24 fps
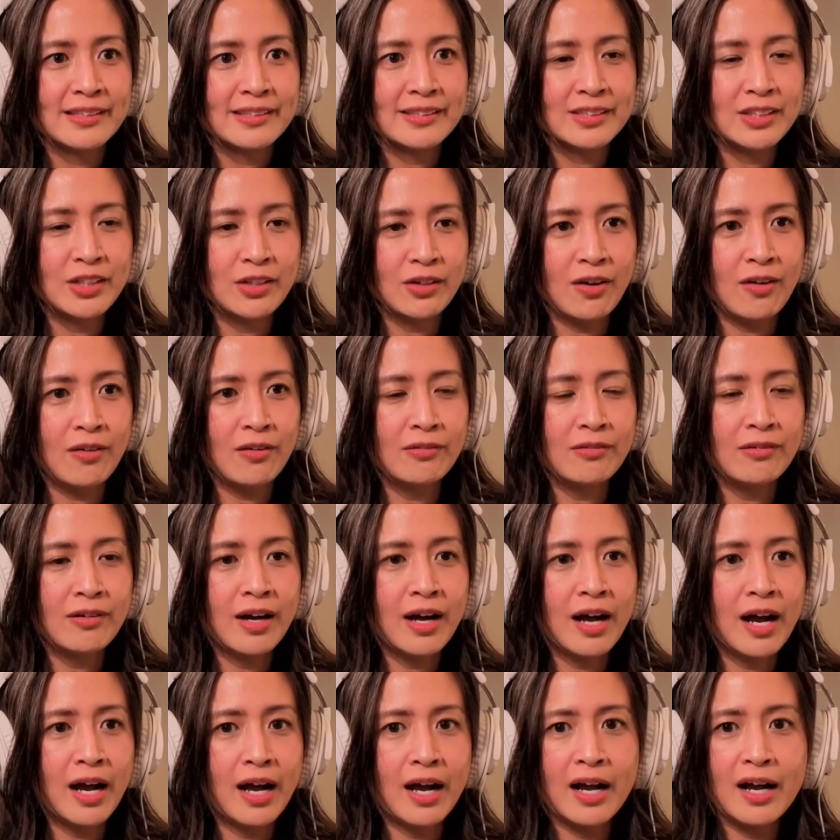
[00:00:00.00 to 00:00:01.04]
your
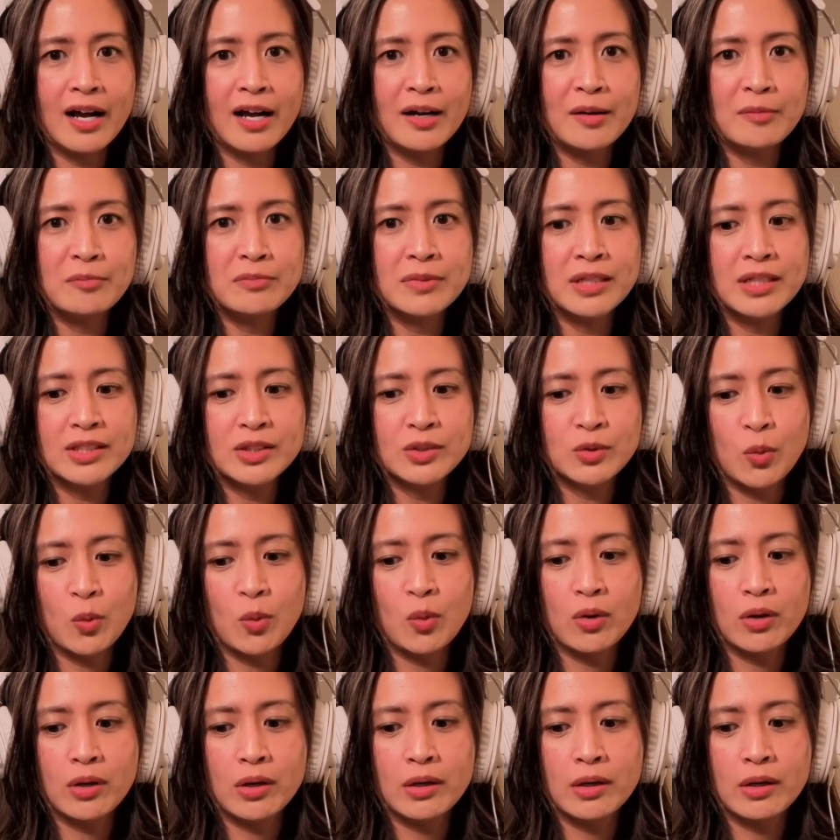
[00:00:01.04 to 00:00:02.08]

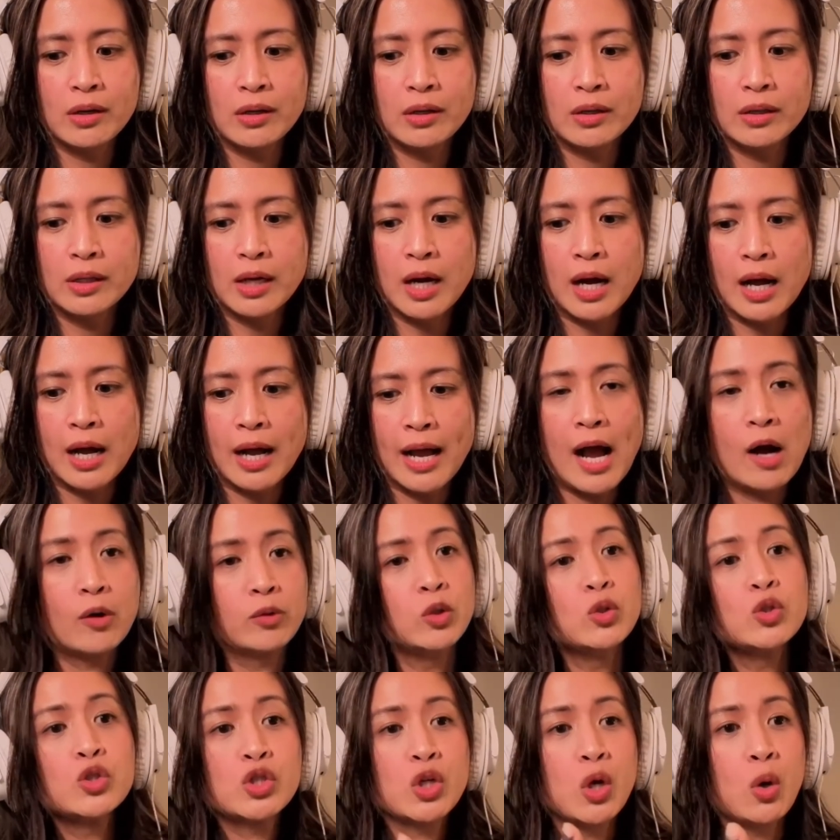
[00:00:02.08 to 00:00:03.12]
how
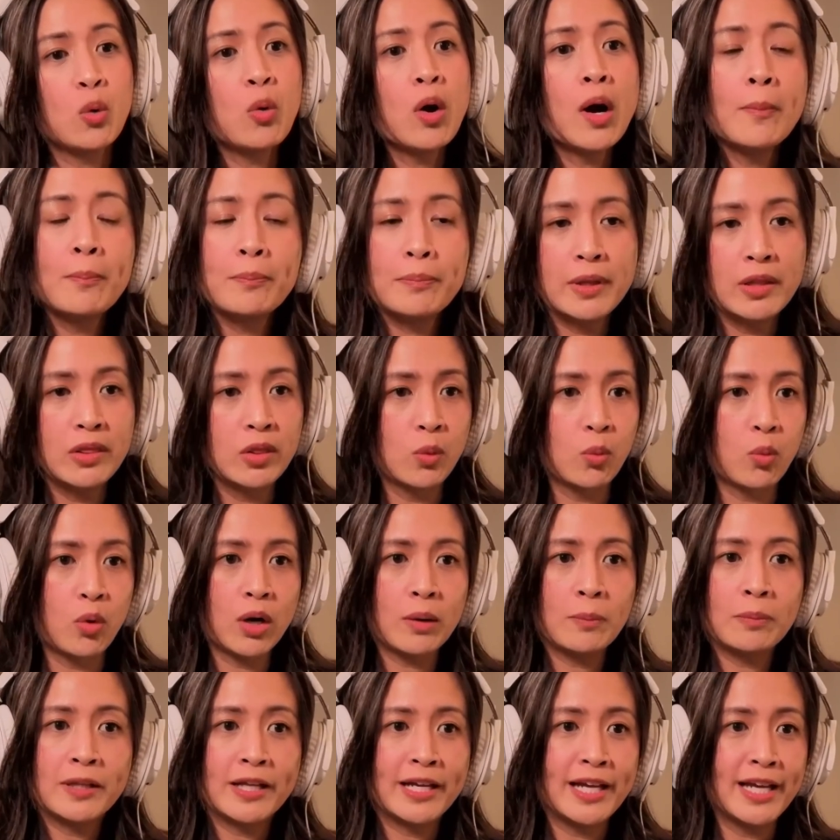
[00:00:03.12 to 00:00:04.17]
you show up in the
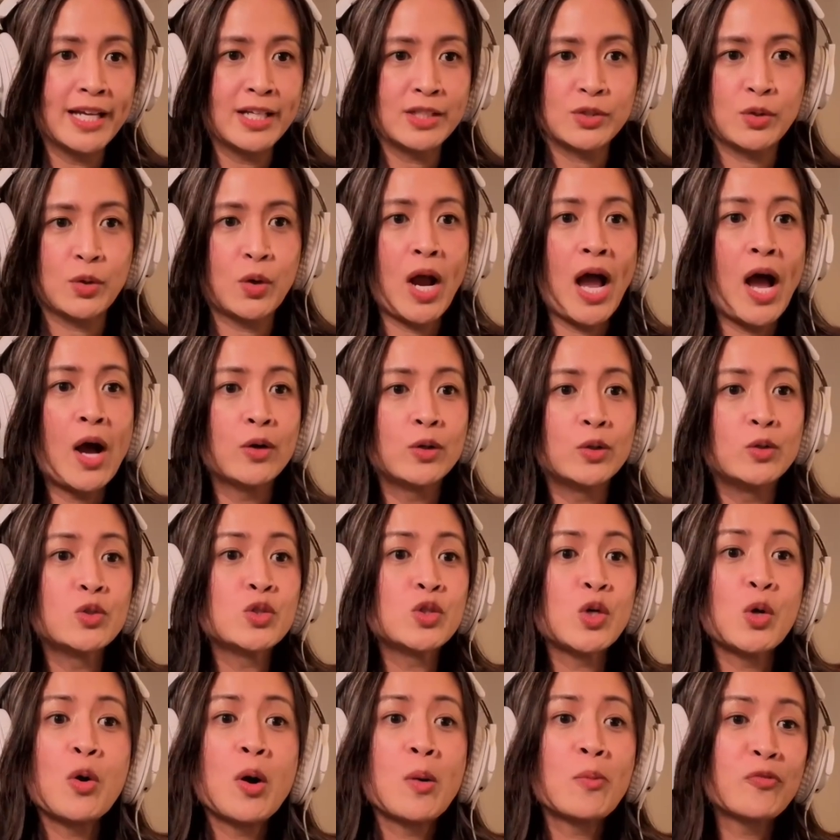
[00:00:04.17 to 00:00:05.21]
workplace or how you
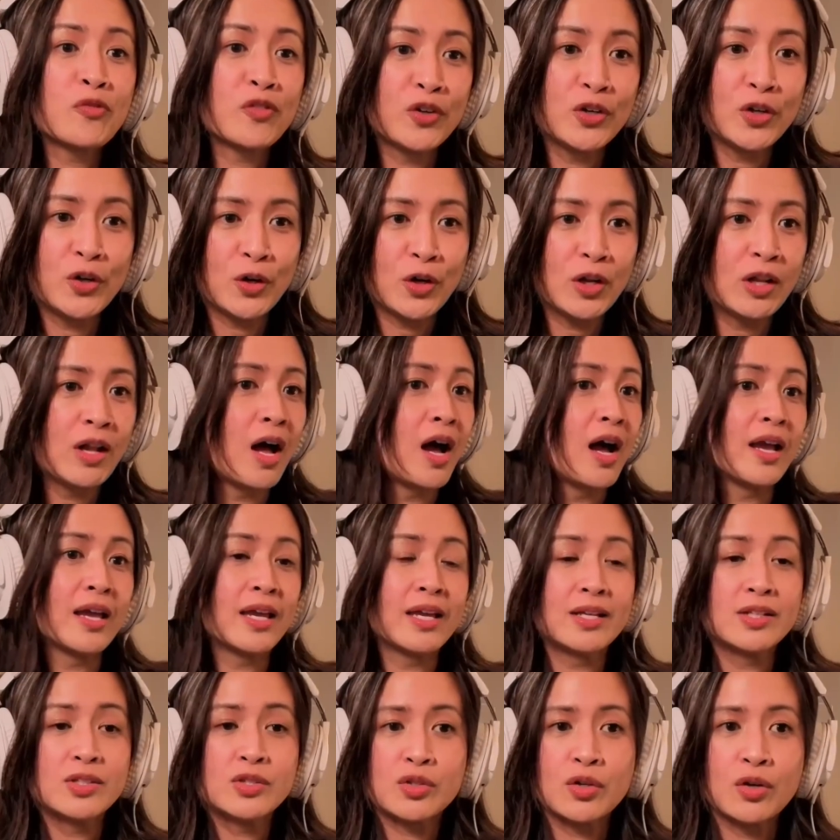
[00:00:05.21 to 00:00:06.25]
show up for your
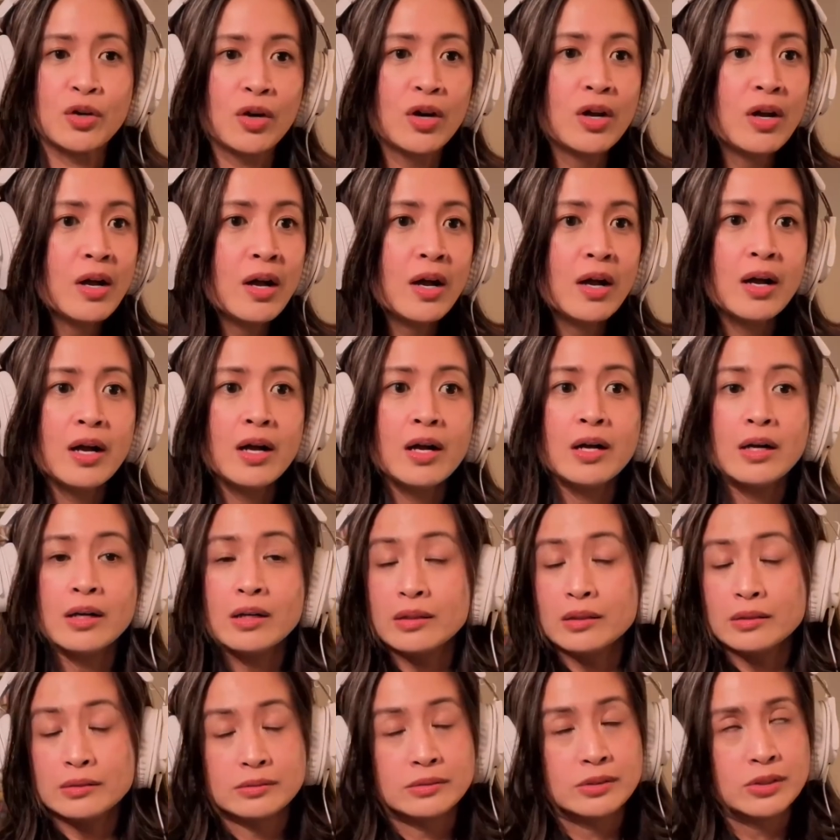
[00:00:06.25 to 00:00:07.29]
clients or
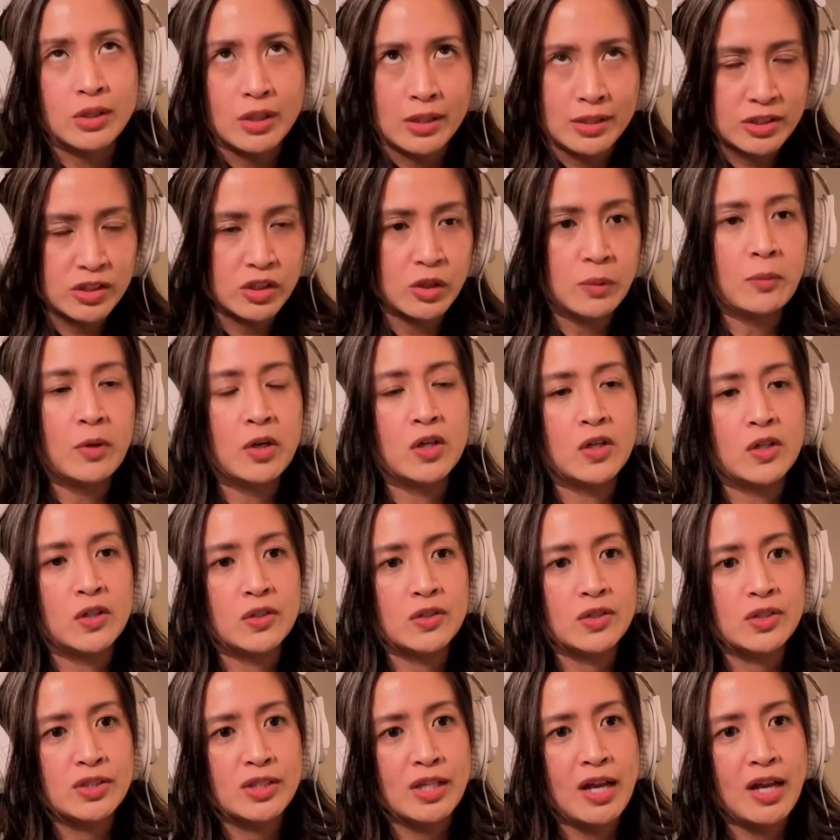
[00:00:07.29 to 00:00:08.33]
customers.